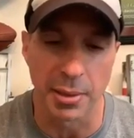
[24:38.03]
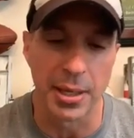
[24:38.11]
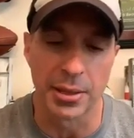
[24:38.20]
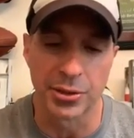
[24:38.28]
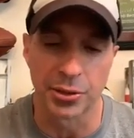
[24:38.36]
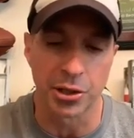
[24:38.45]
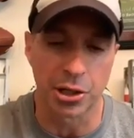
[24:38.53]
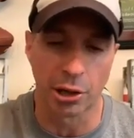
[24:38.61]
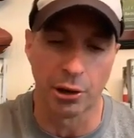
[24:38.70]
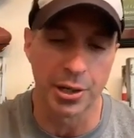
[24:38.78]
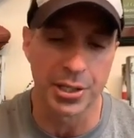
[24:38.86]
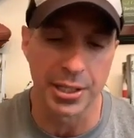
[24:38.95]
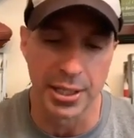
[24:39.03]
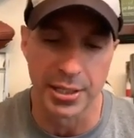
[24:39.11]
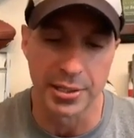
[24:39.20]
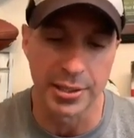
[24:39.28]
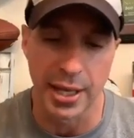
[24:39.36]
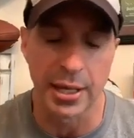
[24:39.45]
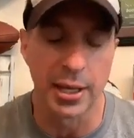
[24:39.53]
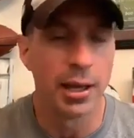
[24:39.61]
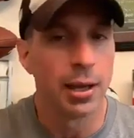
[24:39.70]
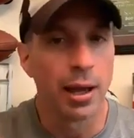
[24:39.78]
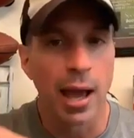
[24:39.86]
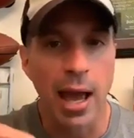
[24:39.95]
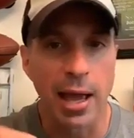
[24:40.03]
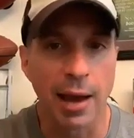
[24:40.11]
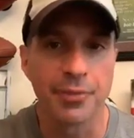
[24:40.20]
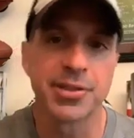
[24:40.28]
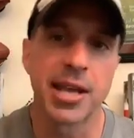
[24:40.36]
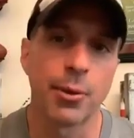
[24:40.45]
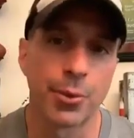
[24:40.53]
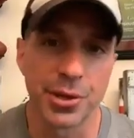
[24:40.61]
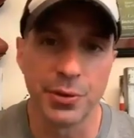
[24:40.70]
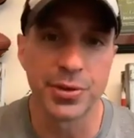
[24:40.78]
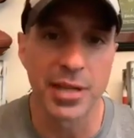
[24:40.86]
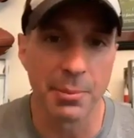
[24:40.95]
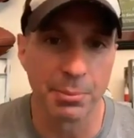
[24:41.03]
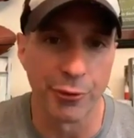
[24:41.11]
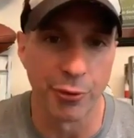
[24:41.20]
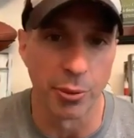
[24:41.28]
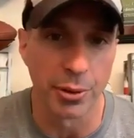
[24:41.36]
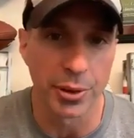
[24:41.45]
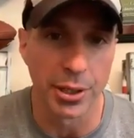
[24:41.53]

I mean, so the currency is that, hey, I've sat where you sat before.